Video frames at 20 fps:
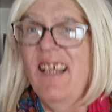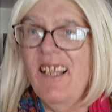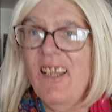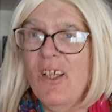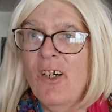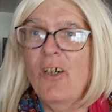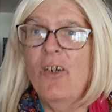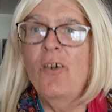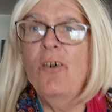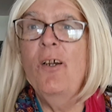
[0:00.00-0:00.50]

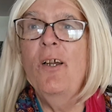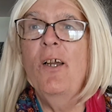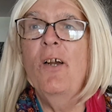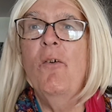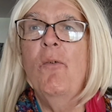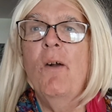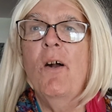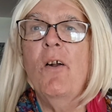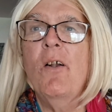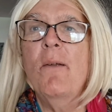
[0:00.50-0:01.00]
Hello,
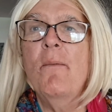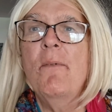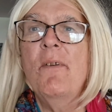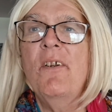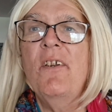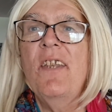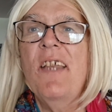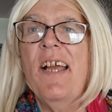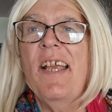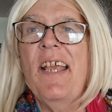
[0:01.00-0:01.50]
and welcome
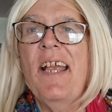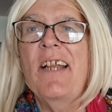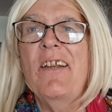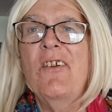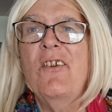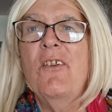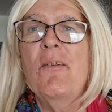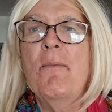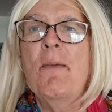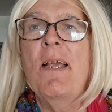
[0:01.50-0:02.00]
to
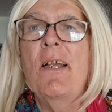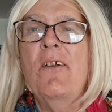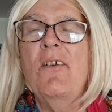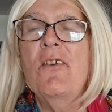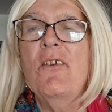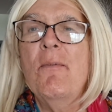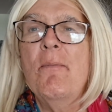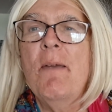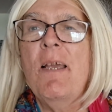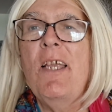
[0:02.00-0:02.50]
Diana's
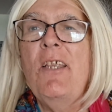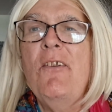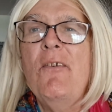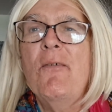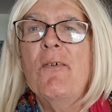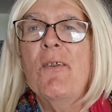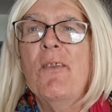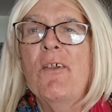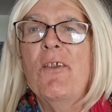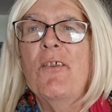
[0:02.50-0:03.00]
Makerspace
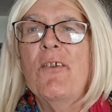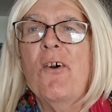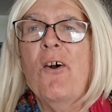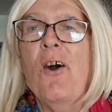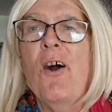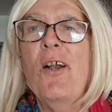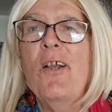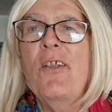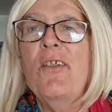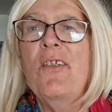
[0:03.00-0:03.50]
for this
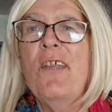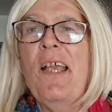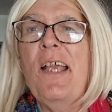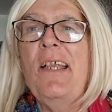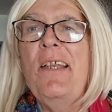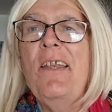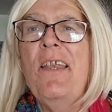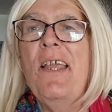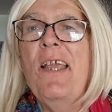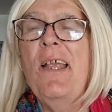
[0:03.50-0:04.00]
August
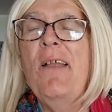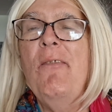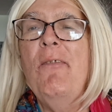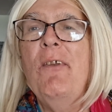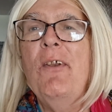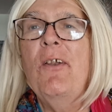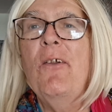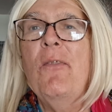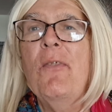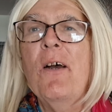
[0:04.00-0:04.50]

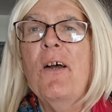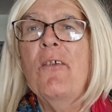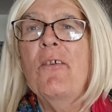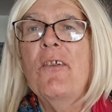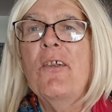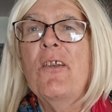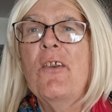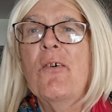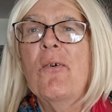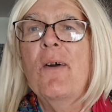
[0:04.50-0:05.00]
18th,
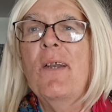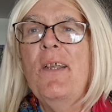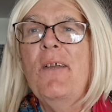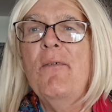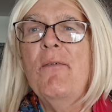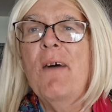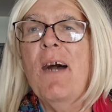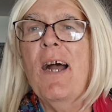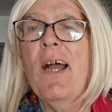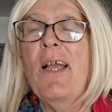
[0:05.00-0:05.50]

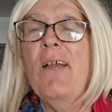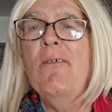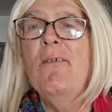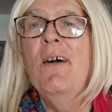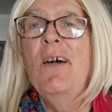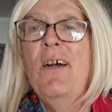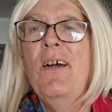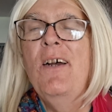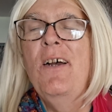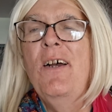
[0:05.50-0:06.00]
2025. I'd
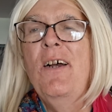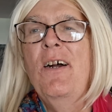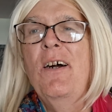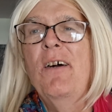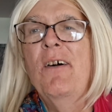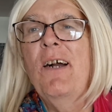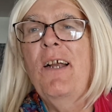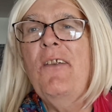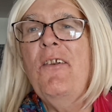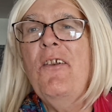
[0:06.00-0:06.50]

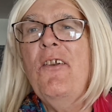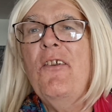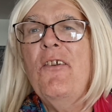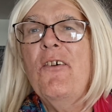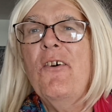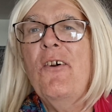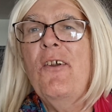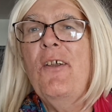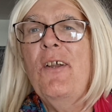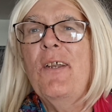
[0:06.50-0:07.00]
like to
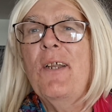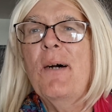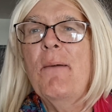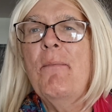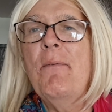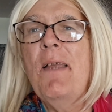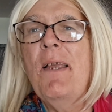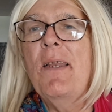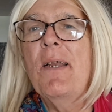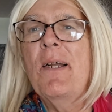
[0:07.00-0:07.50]
show you an
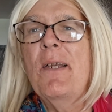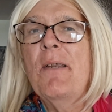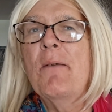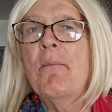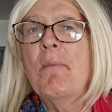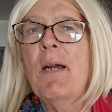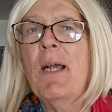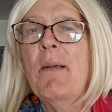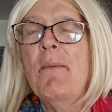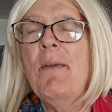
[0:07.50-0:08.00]
update on the
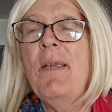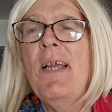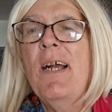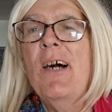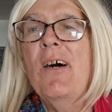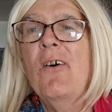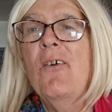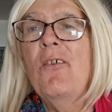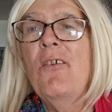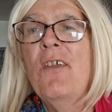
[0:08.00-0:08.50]
Barbie
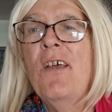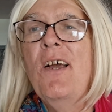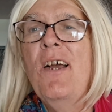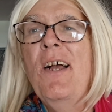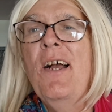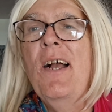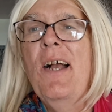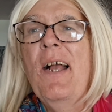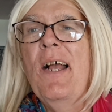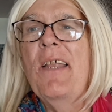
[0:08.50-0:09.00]
house
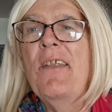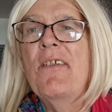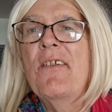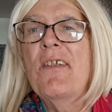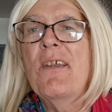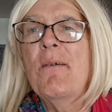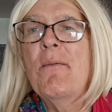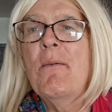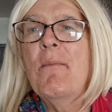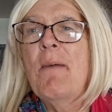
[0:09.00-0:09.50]
and
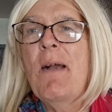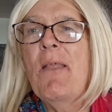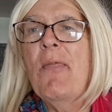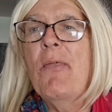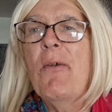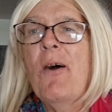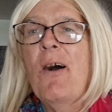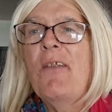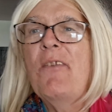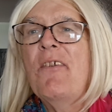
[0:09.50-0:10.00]
some of my
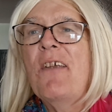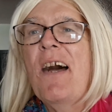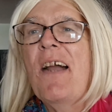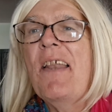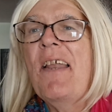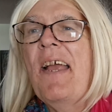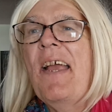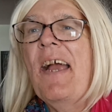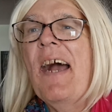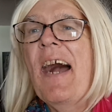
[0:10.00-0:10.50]
thoughts
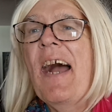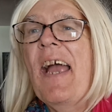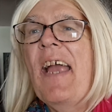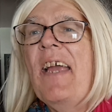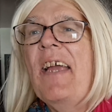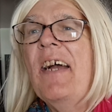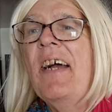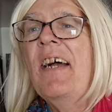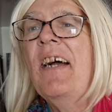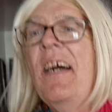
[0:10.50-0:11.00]
on
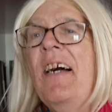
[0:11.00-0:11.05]
AI.